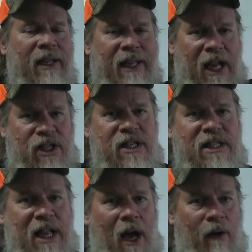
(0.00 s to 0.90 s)
Get
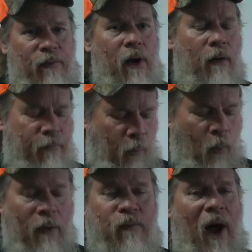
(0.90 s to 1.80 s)
yourself 4
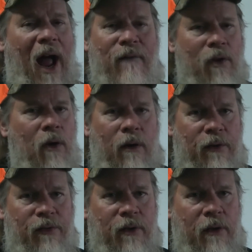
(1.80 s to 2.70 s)
or 5 lures,